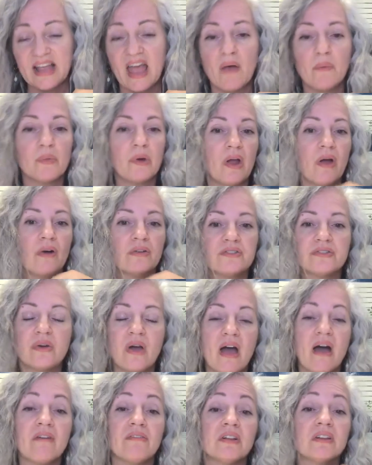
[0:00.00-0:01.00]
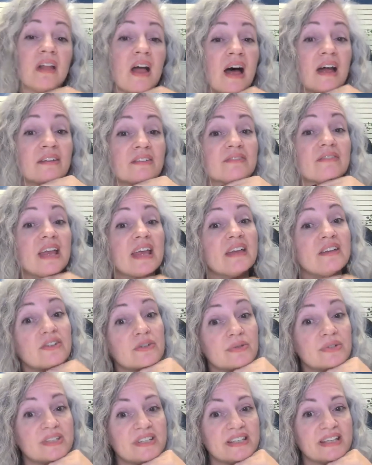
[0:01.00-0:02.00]
and we also have a lot of
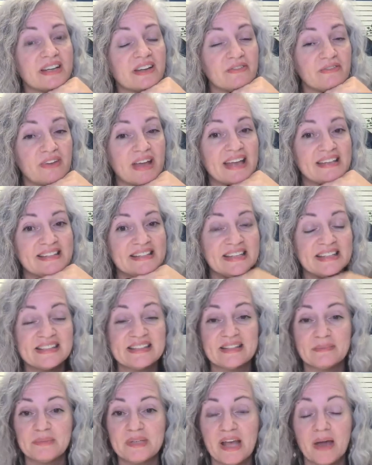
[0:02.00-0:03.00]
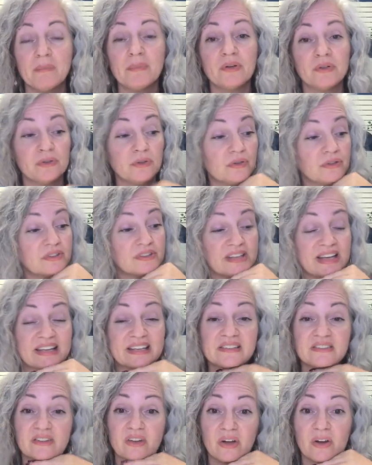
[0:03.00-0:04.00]
interesting events, and September looks like
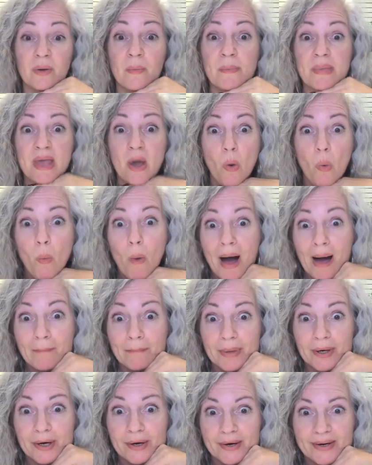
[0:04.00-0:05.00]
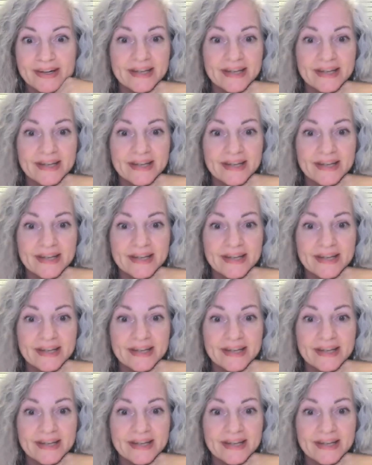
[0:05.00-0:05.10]
it's going to be a whopper.